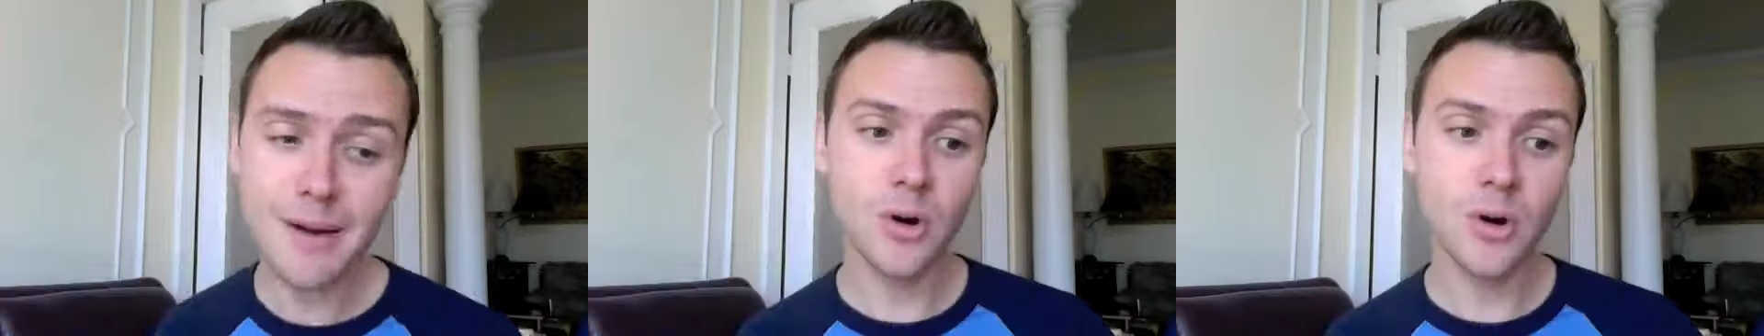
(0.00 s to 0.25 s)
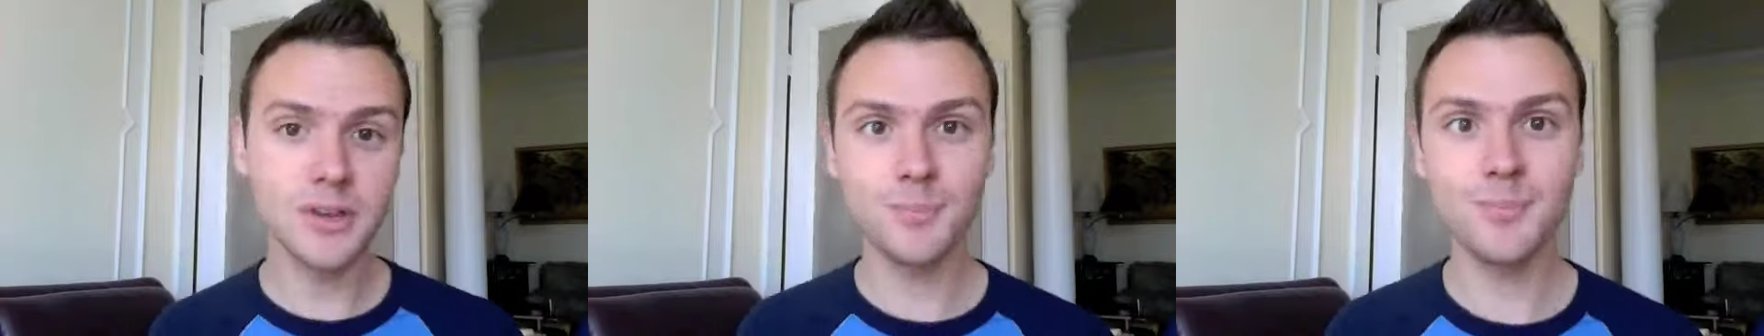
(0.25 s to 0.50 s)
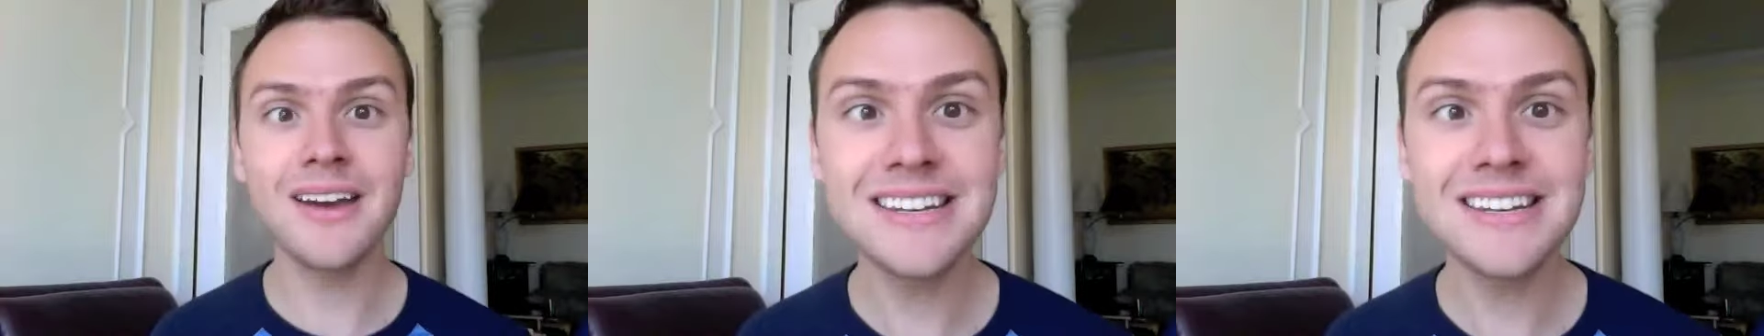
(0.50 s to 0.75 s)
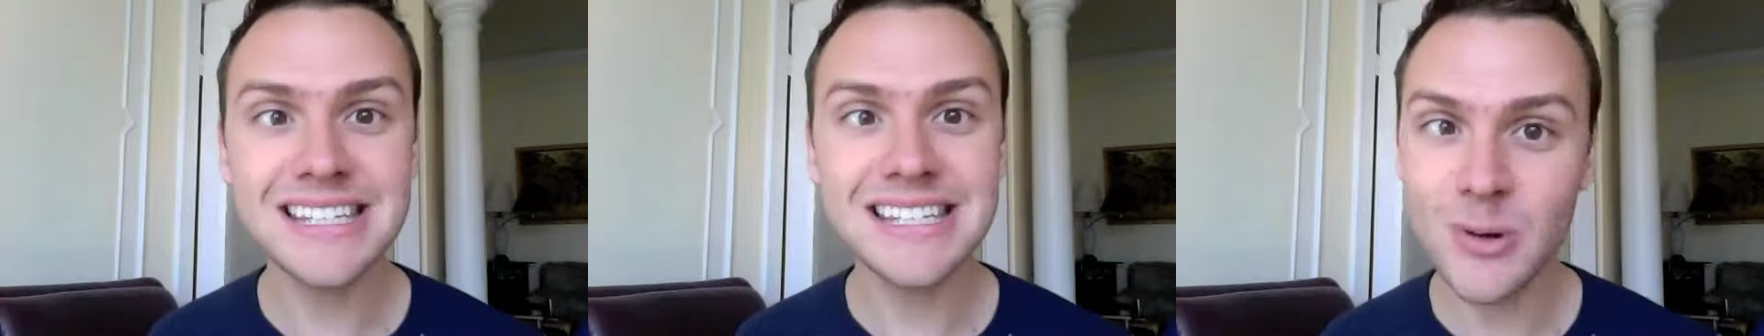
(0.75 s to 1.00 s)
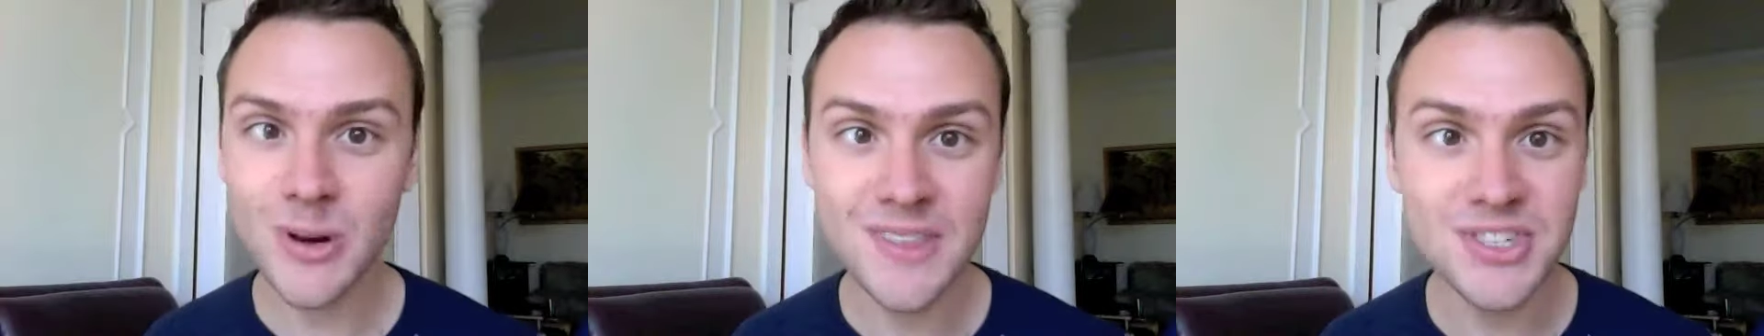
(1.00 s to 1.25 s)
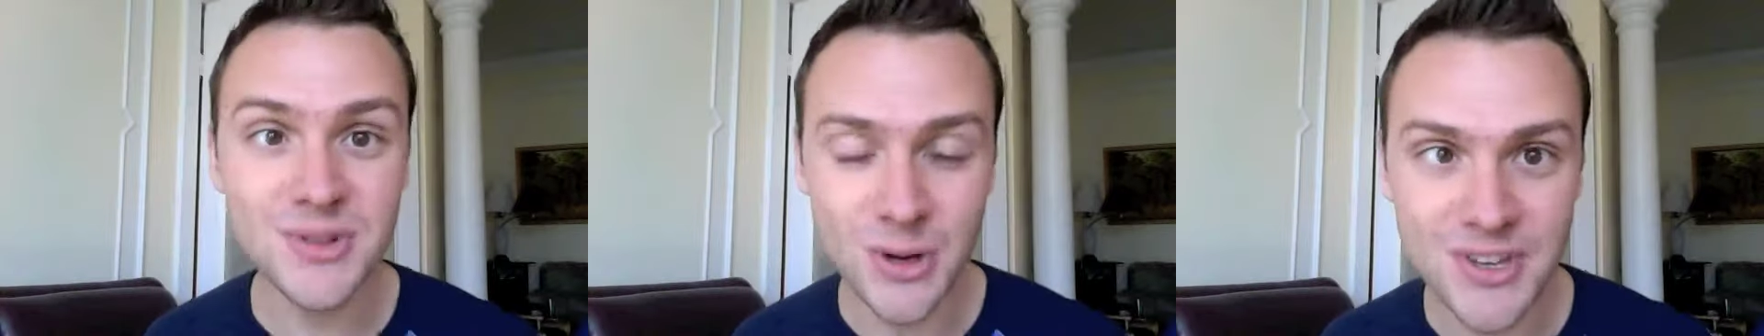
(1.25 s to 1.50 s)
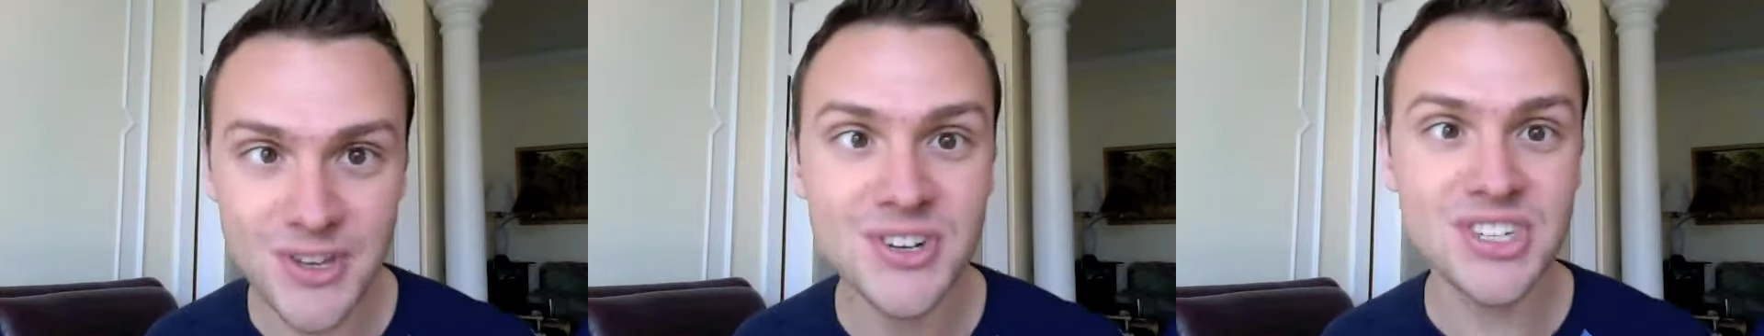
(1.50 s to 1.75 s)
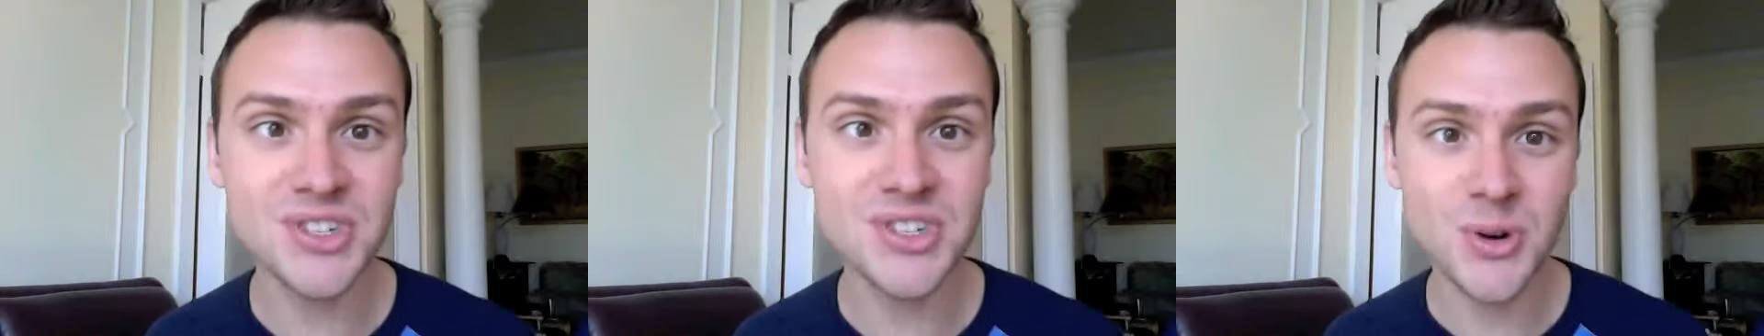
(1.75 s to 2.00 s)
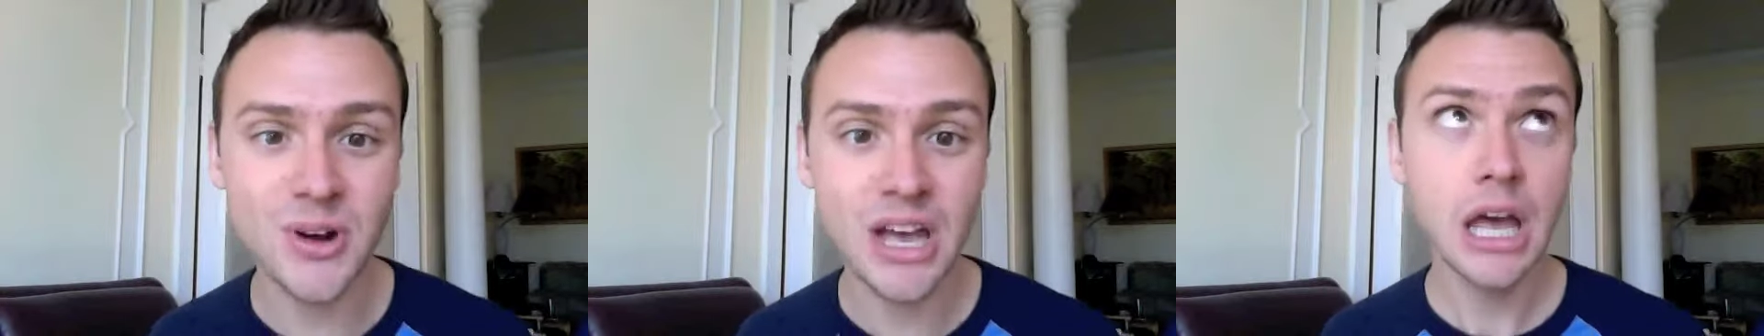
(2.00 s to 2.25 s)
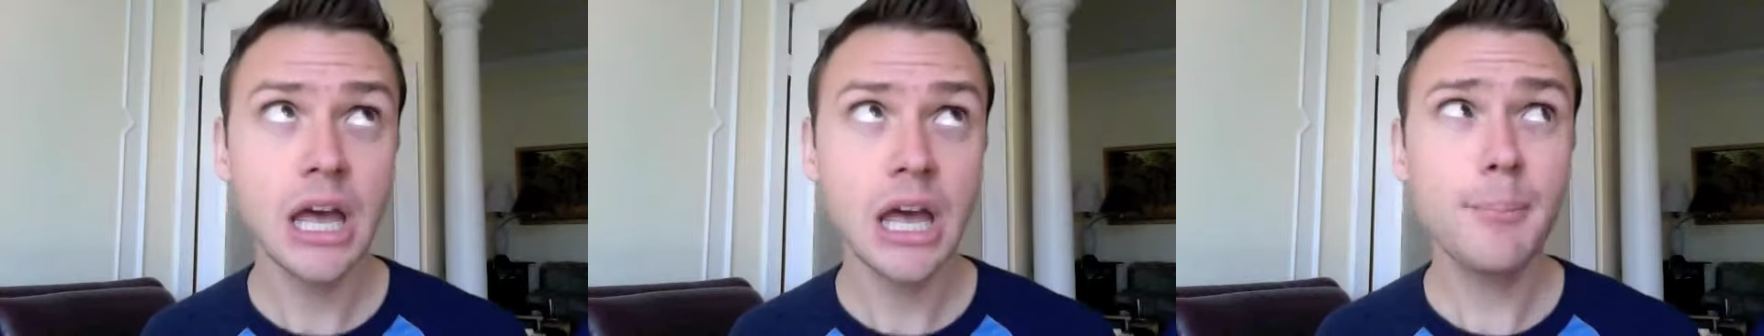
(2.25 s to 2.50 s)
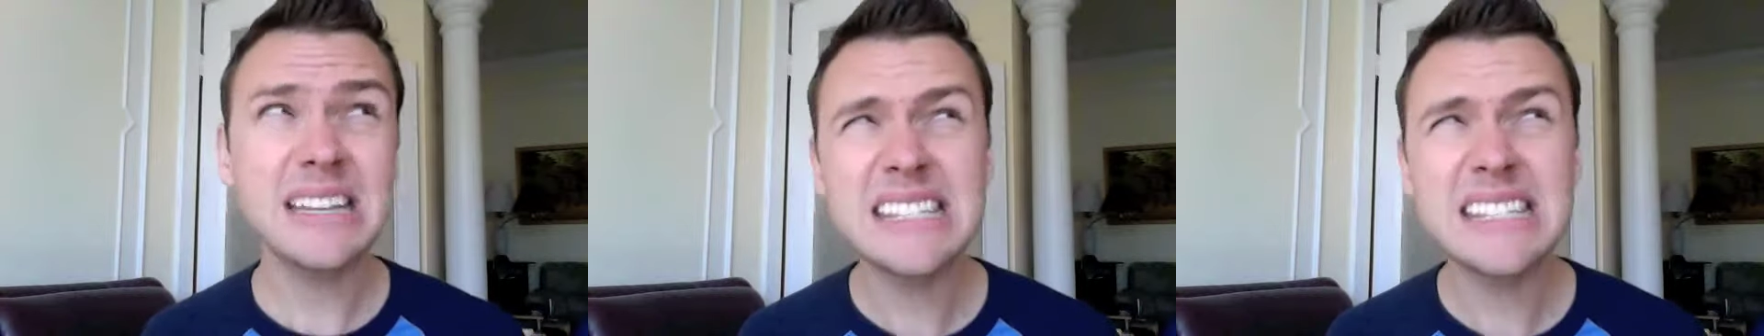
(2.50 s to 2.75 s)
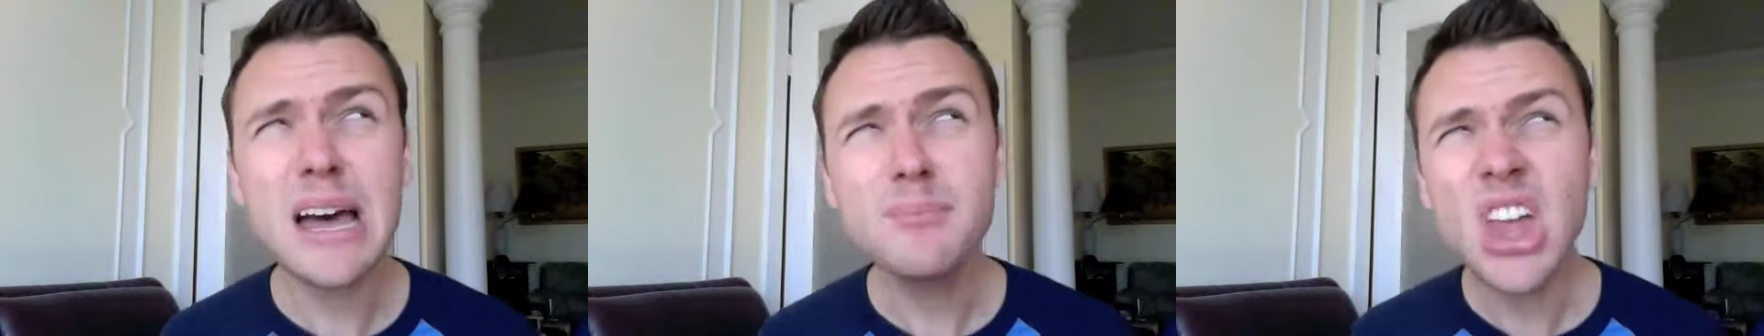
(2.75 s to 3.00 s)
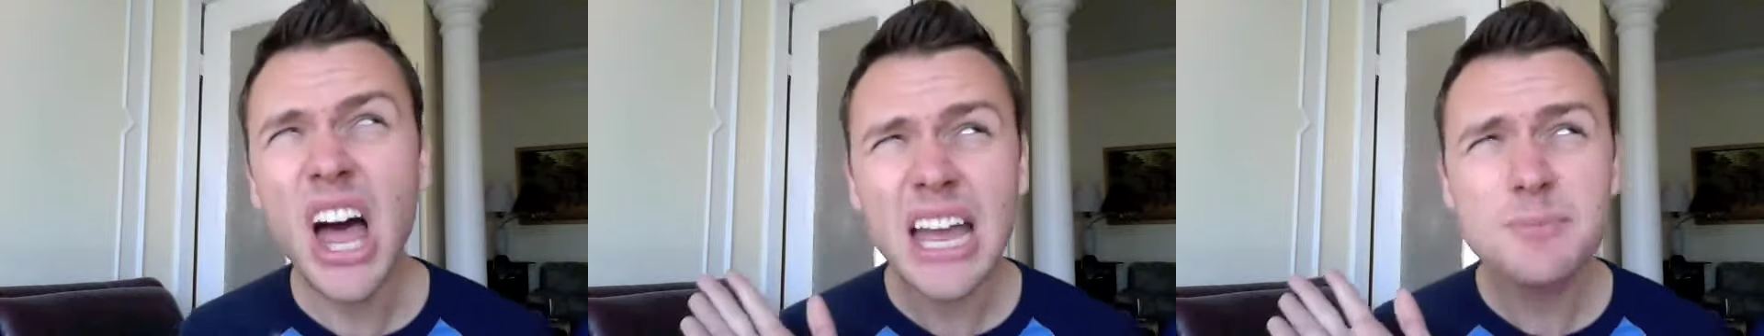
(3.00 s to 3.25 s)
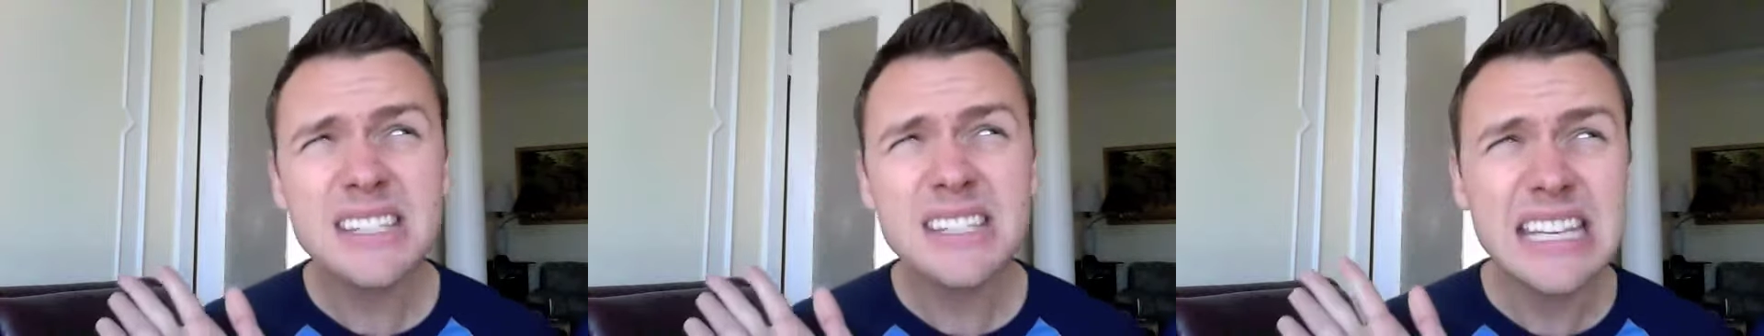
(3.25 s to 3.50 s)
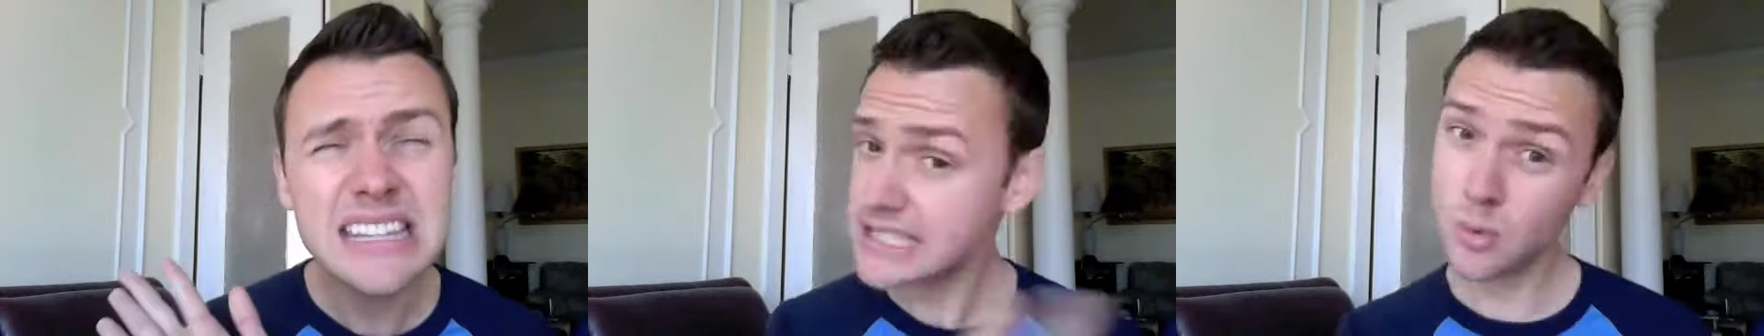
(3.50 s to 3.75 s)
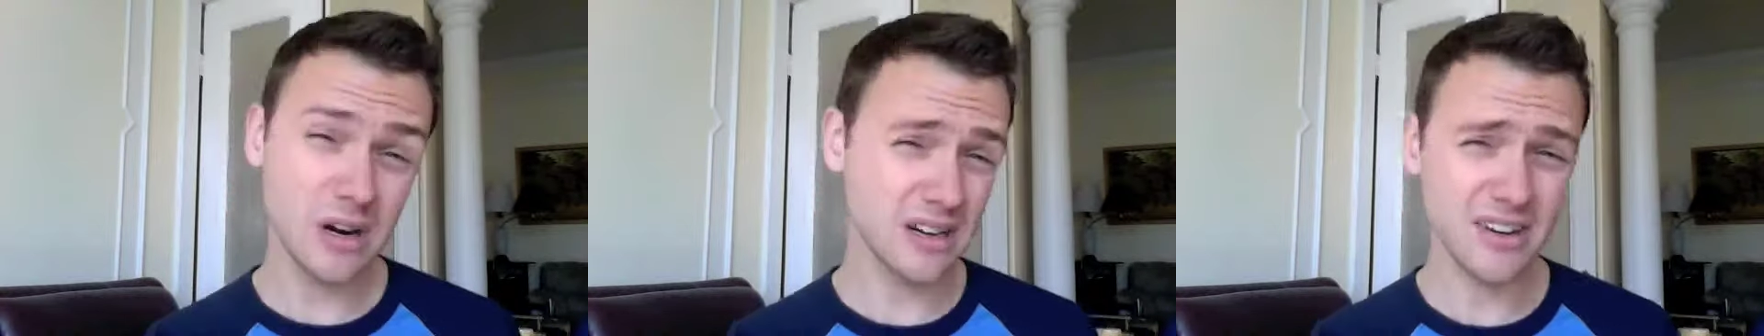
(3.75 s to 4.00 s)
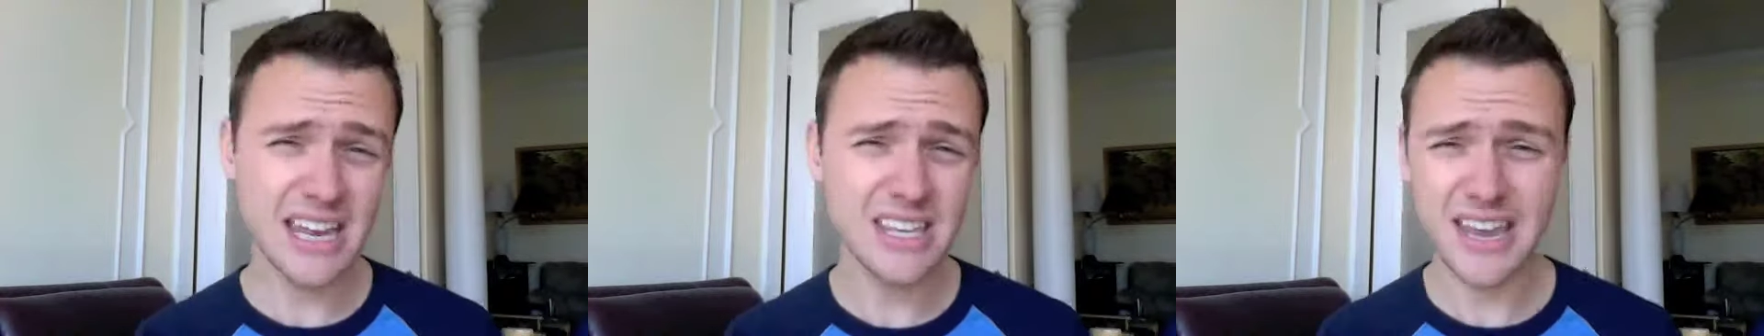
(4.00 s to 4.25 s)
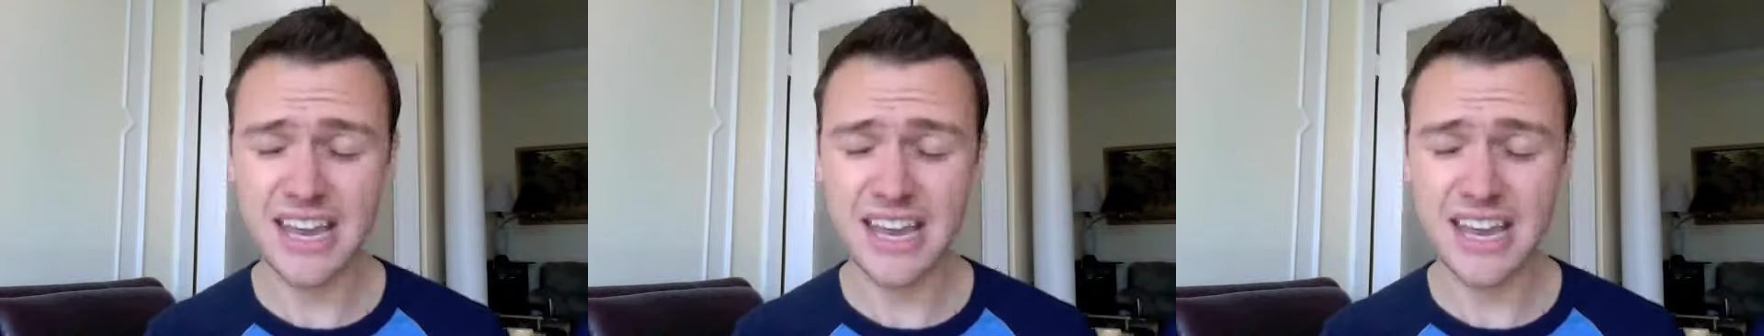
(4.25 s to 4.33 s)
Or you bear your testimony that you know the church is true. But sometimes it doesn't work, okay? You can't